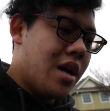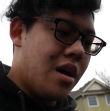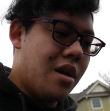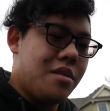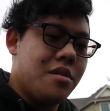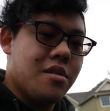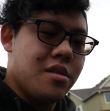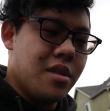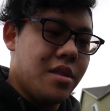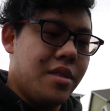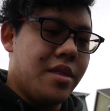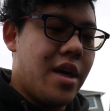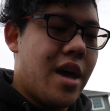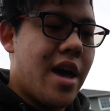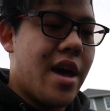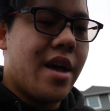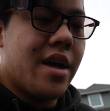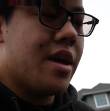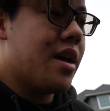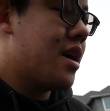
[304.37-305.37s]
other than
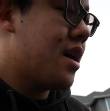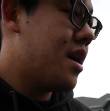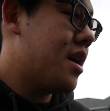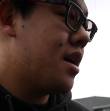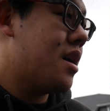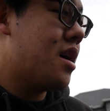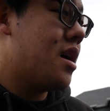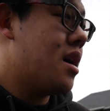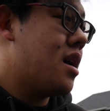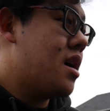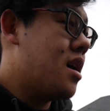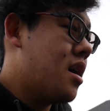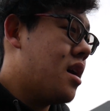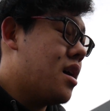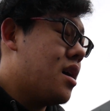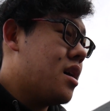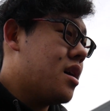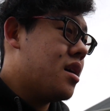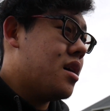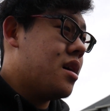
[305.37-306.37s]
that,
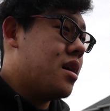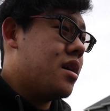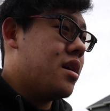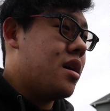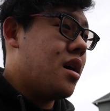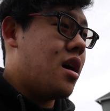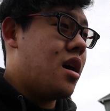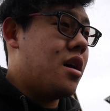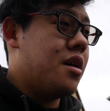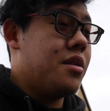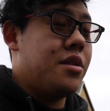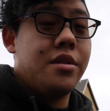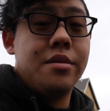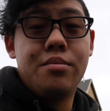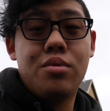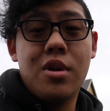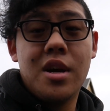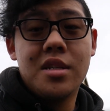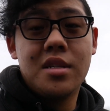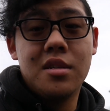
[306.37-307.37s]
the
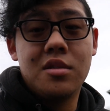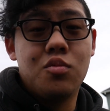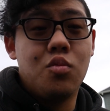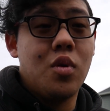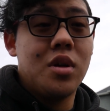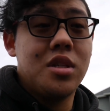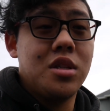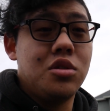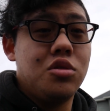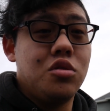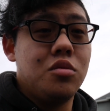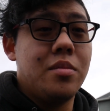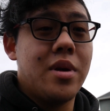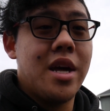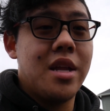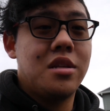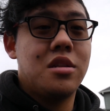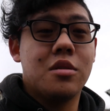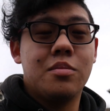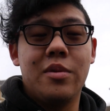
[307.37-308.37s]
process wasn't too
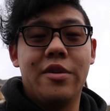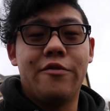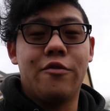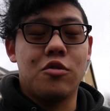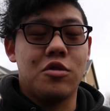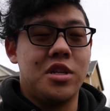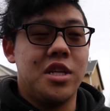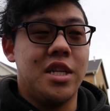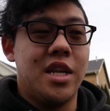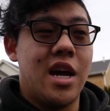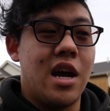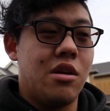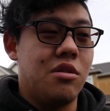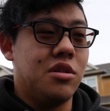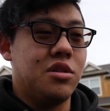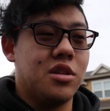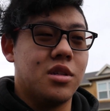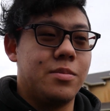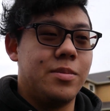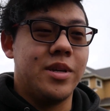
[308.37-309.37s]
bad. It took me 14 hours
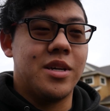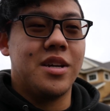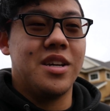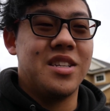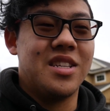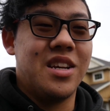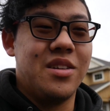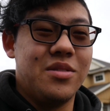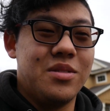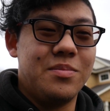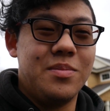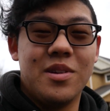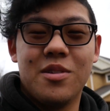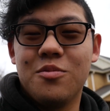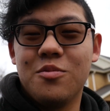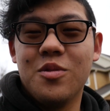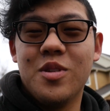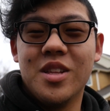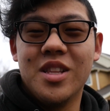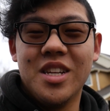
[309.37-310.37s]
just because I was
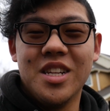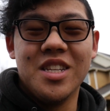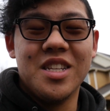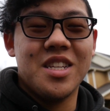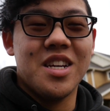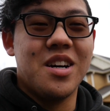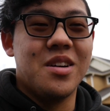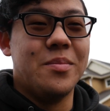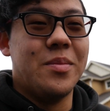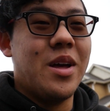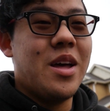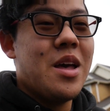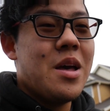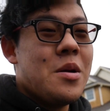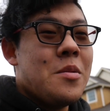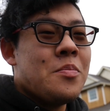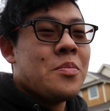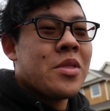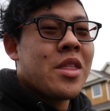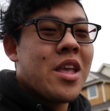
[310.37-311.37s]
being really dumb.
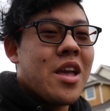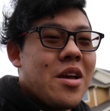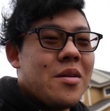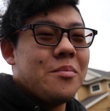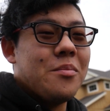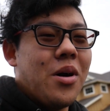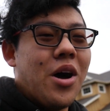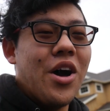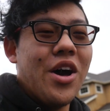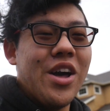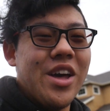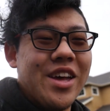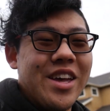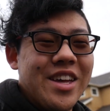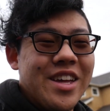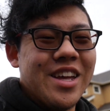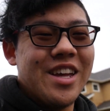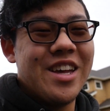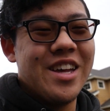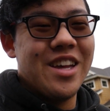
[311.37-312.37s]

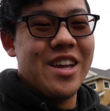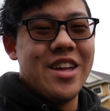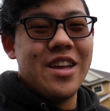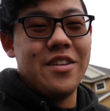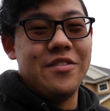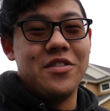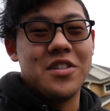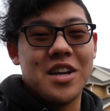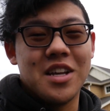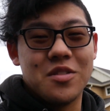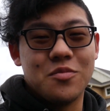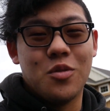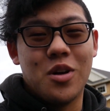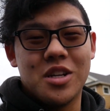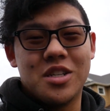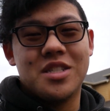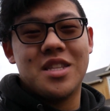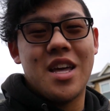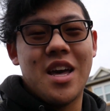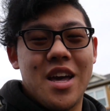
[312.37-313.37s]
But if you guys
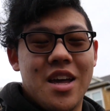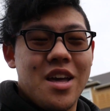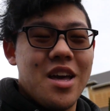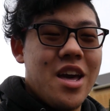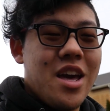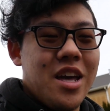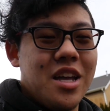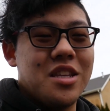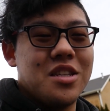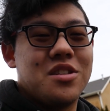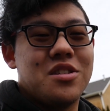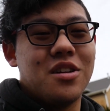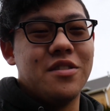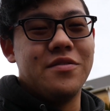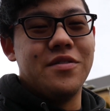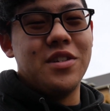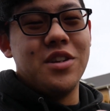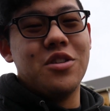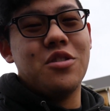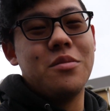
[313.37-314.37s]
watched that install
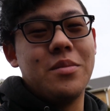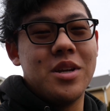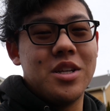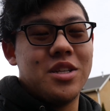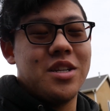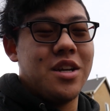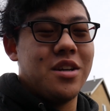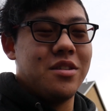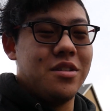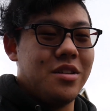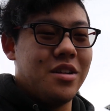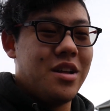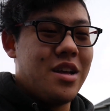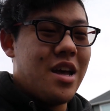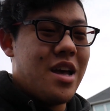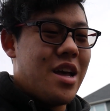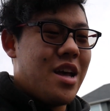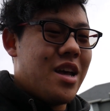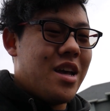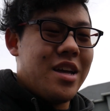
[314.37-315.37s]
video on my channel,
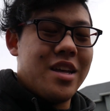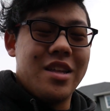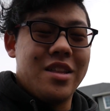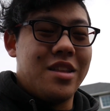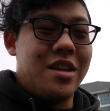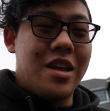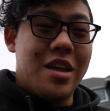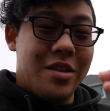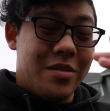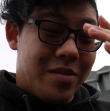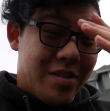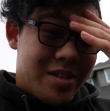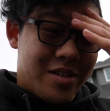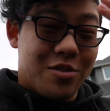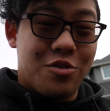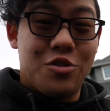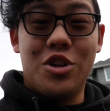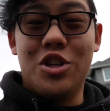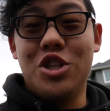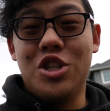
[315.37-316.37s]
it's
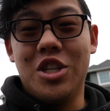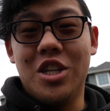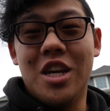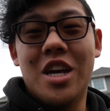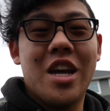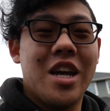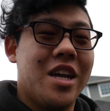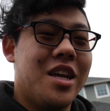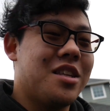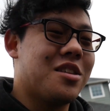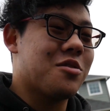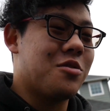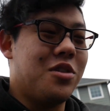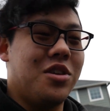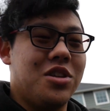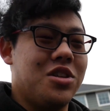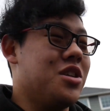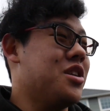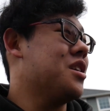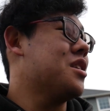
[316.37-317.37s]
cringy.
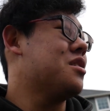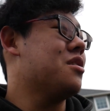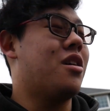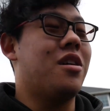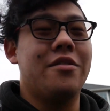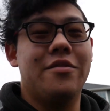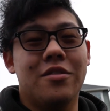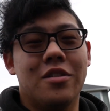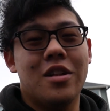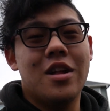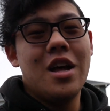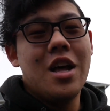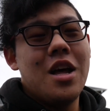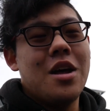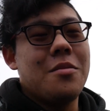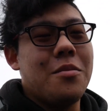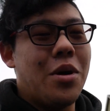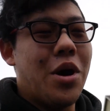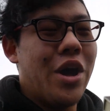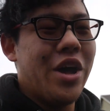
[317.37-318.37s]
It's awful.
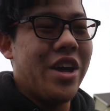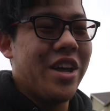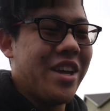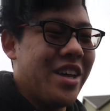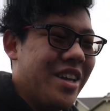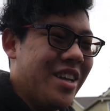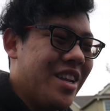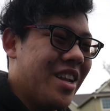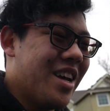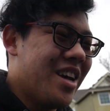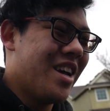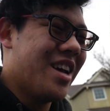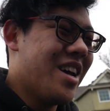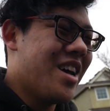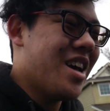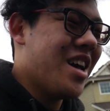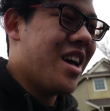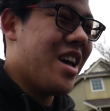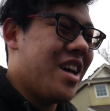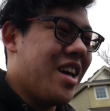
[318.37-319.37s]
But
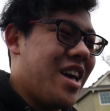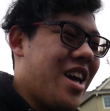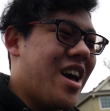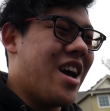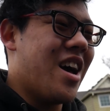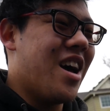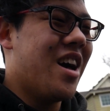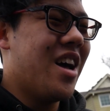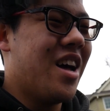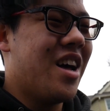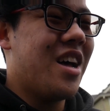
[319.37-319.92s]
yeah,